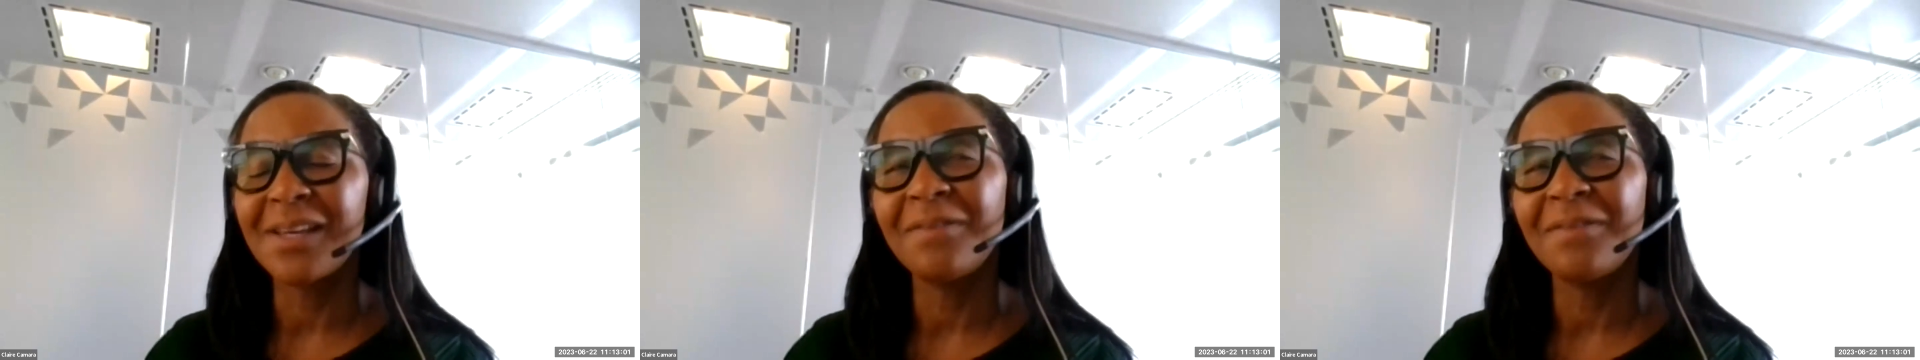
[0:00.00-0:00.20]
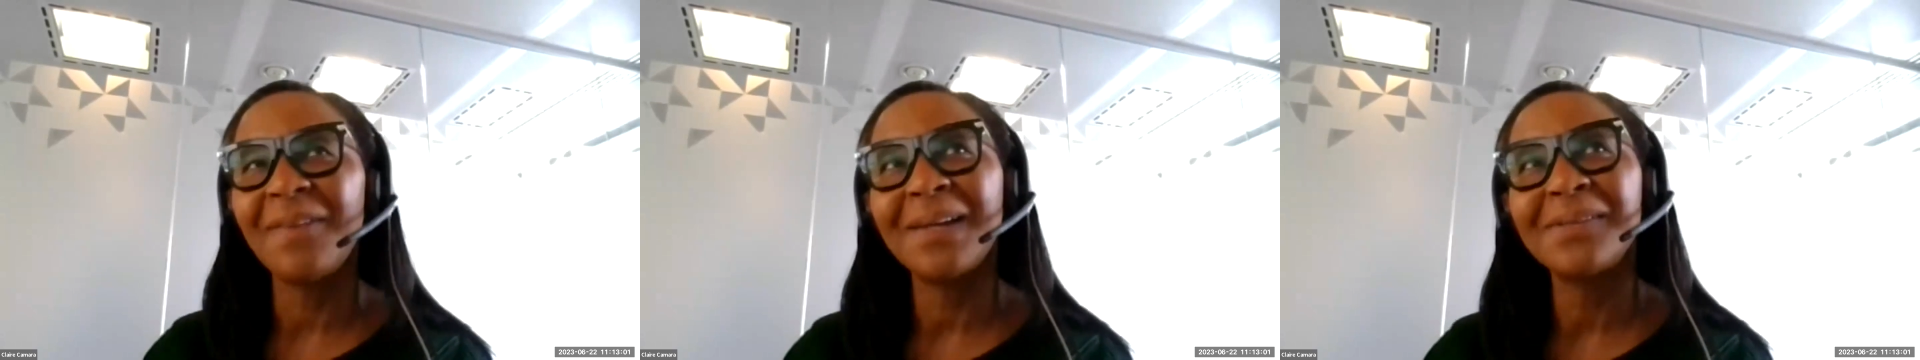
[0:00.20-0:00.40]

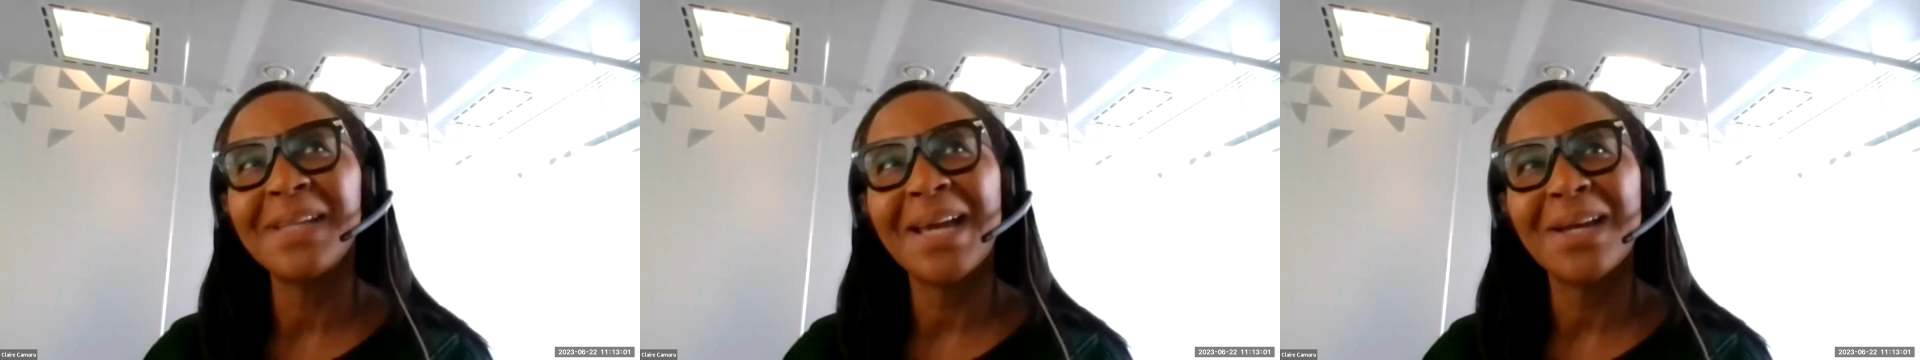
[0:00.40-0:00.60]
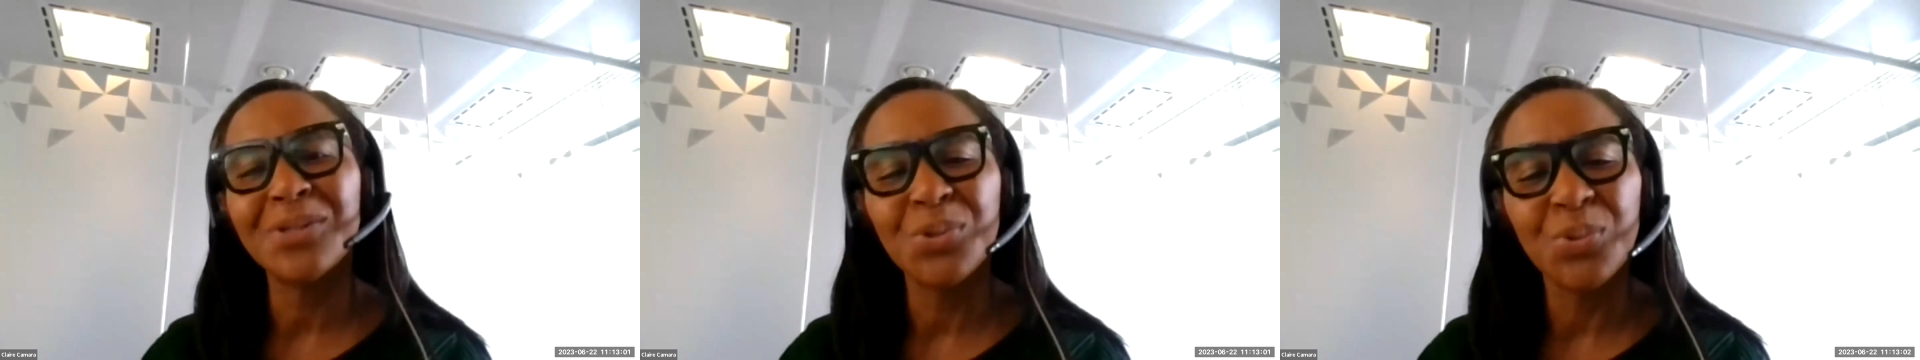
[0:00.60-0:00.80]
I found
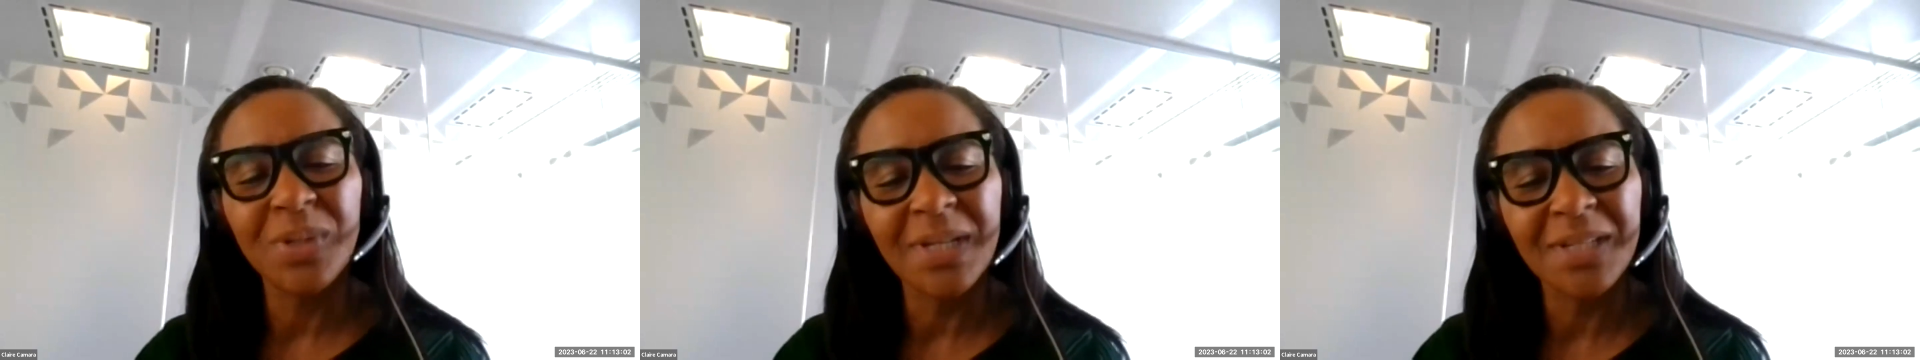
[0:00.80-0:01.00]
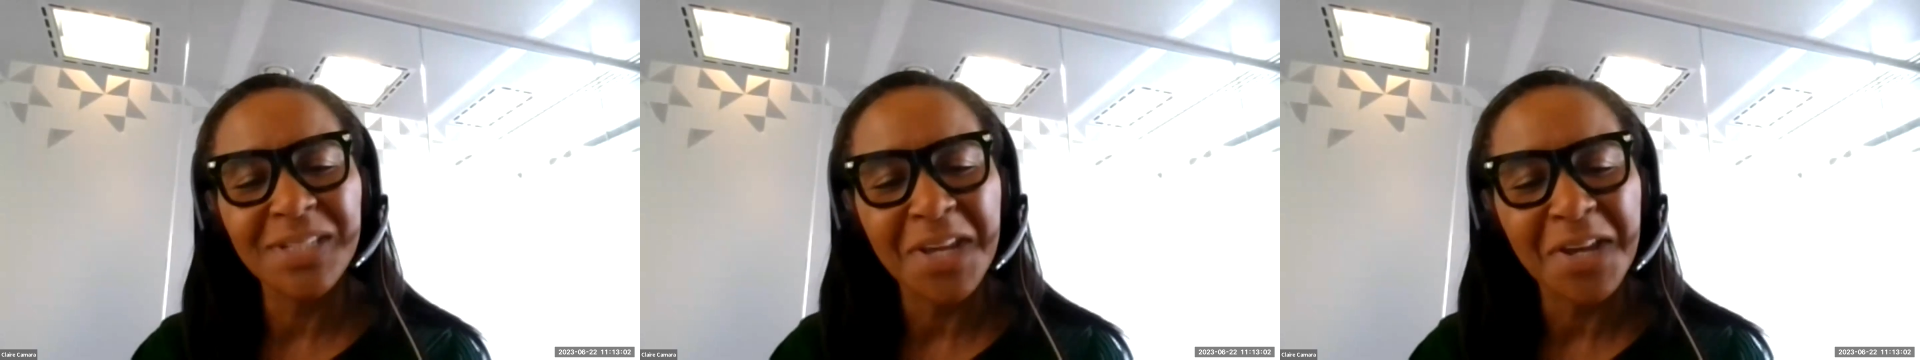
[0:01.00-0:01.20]
out
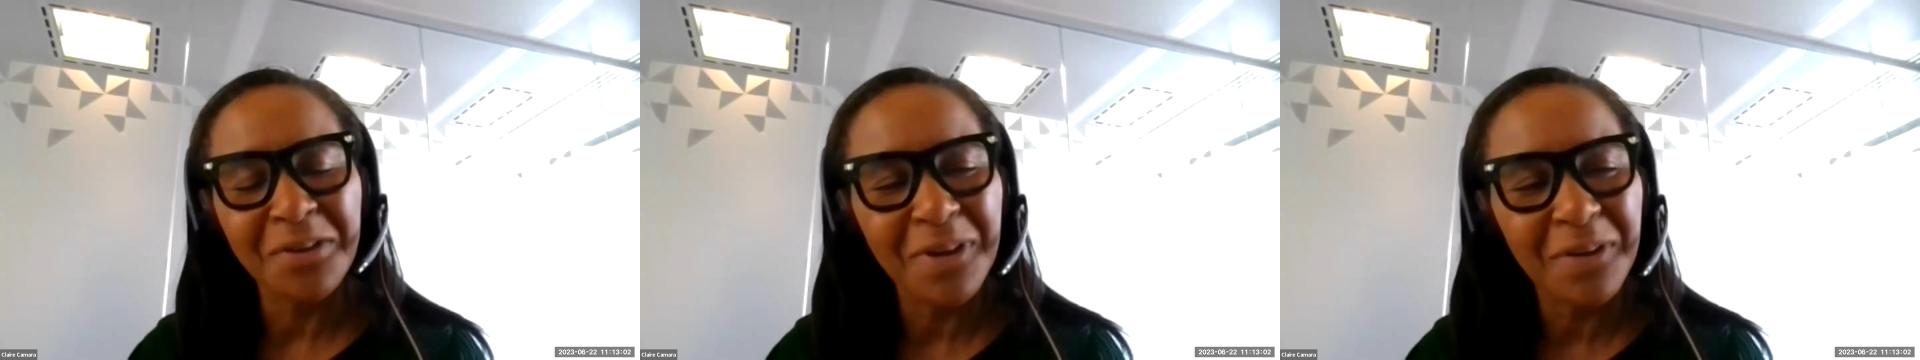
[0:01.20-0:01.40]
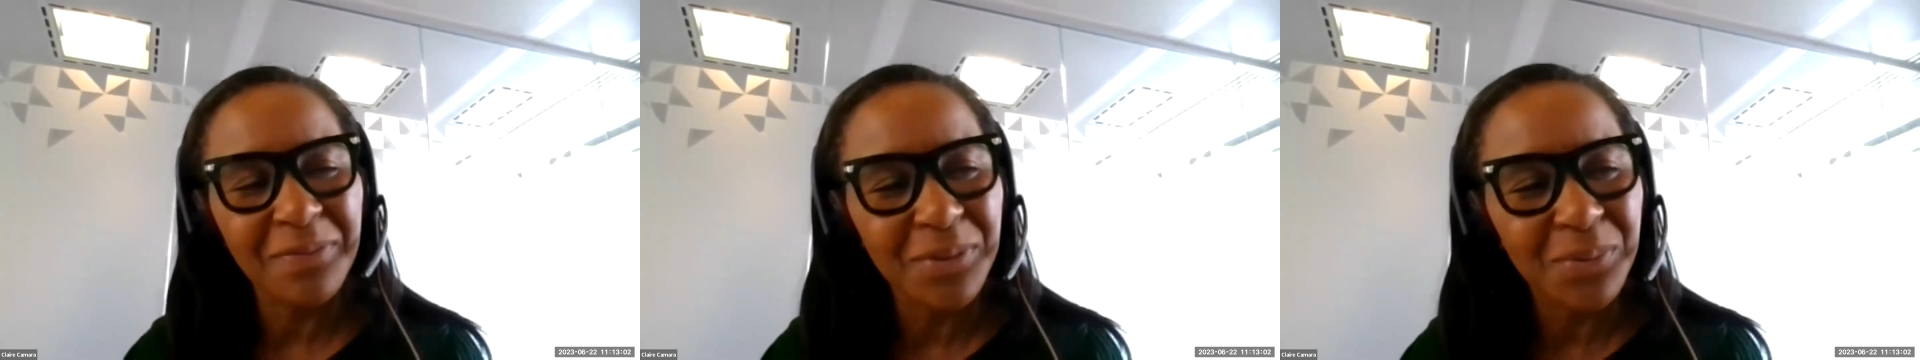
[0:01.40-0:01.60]
talking to
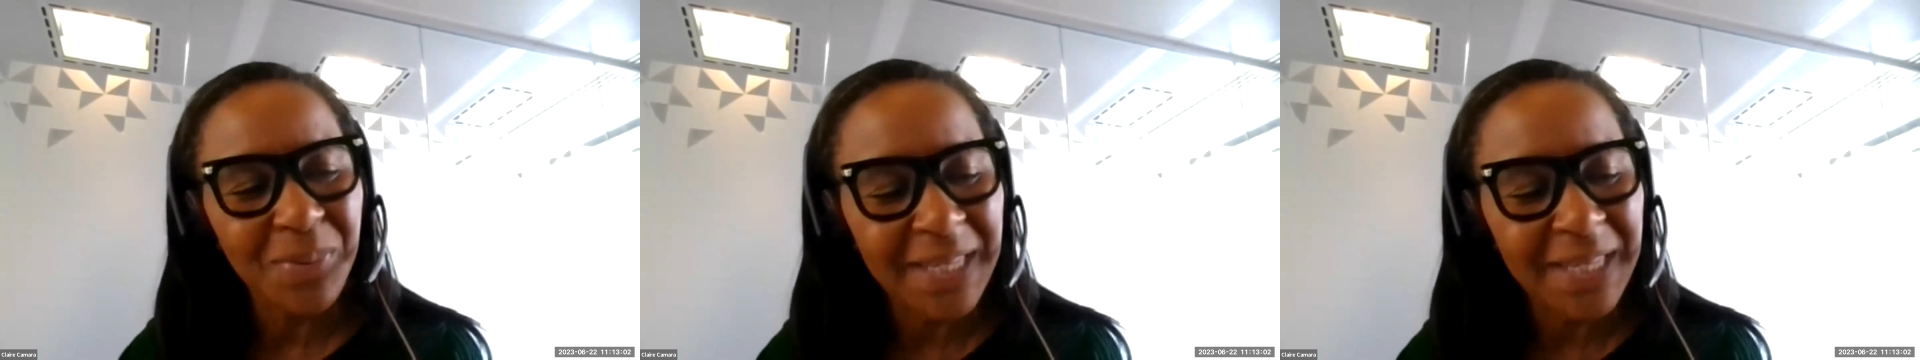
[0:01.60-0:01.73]
her over the